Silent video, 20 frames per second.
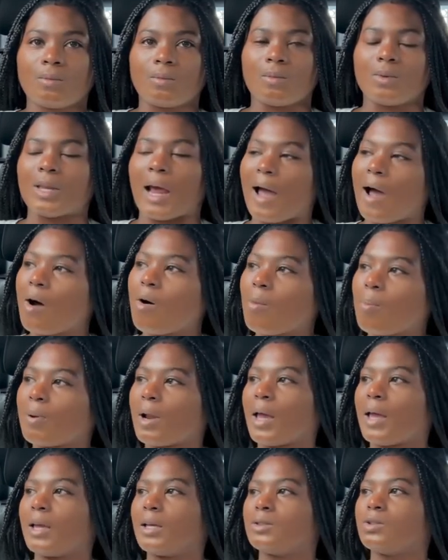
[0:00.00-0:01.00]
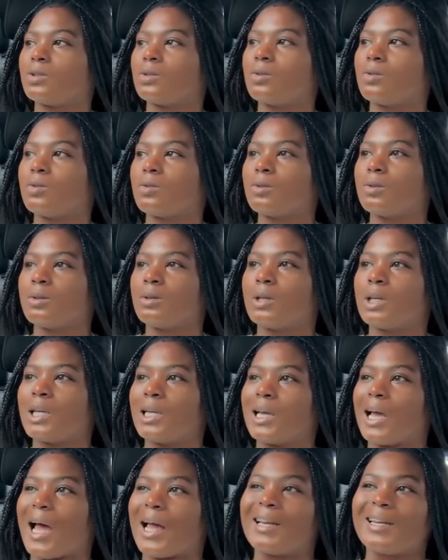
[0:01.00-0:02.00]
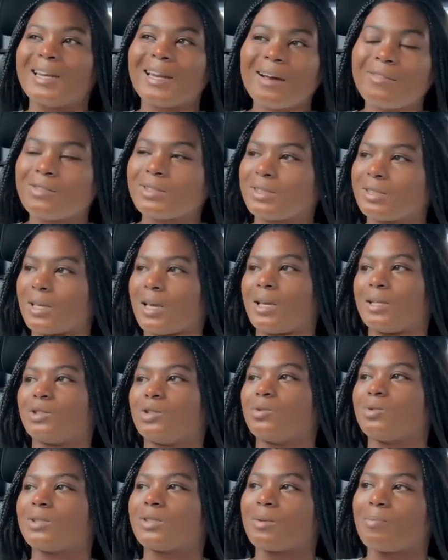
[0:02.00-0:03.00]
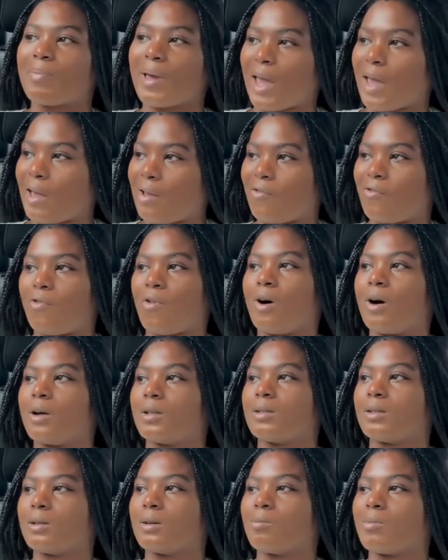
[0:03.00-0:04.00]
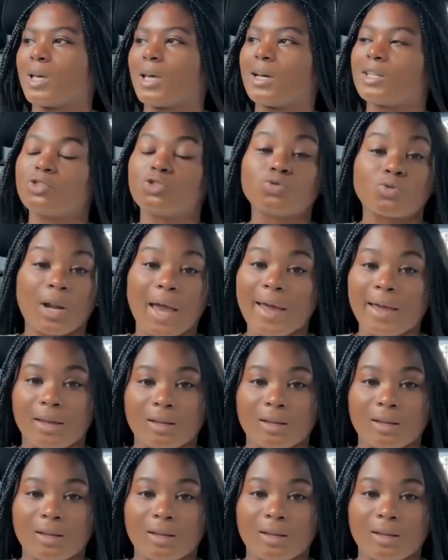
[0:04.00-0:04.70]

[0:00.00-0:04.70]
downplayed you. I never said you was a bad father because you not.